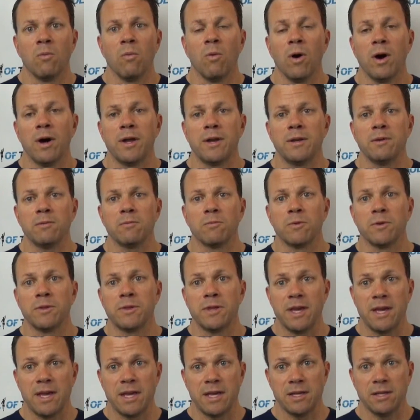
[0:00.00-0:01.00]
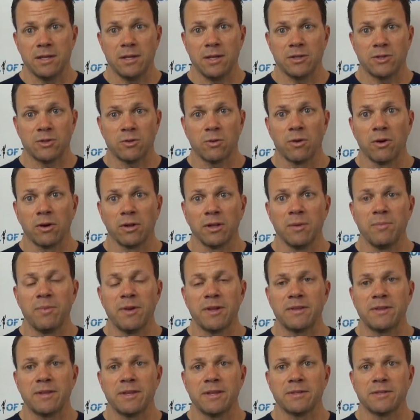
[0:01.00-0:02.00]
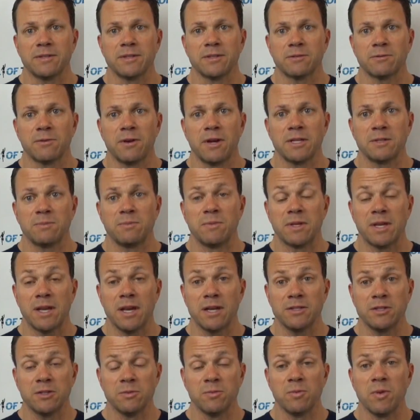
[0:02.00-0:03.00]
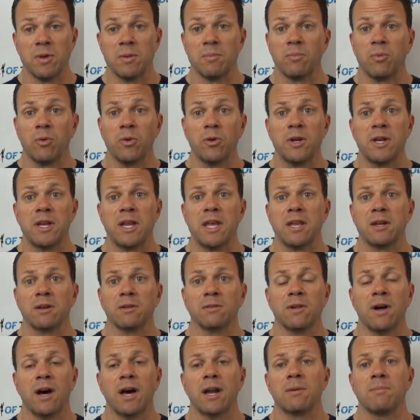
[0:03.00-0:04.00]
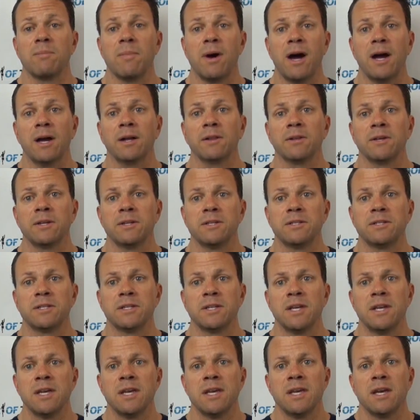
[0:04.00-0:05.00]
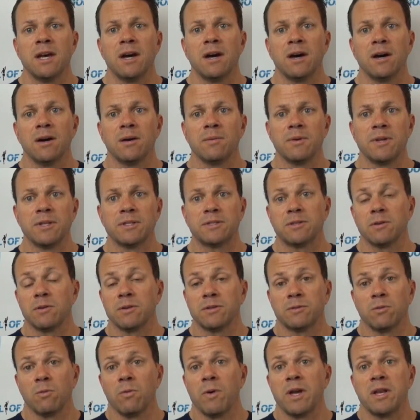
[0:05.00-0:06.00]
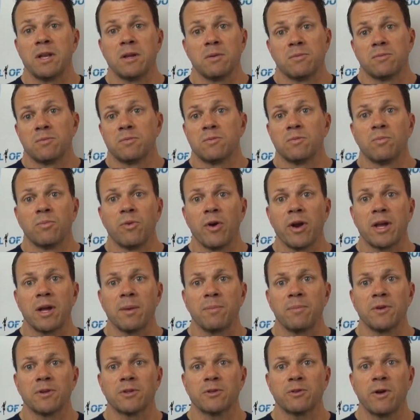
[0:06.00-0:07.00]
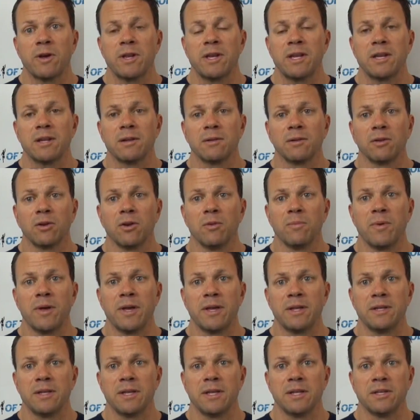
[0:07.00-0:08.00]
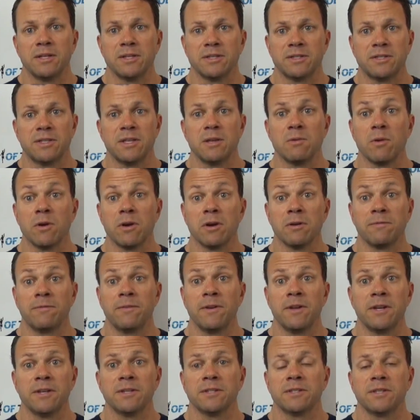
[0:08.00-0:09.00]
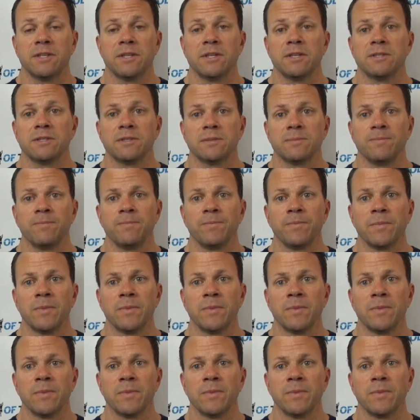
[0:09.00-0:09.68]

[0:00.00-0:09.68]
One, with a shorter Olympic distance race, because you've been putting in a lot of mileage, it's a way to break up your training a little bit and to see where your fitness is.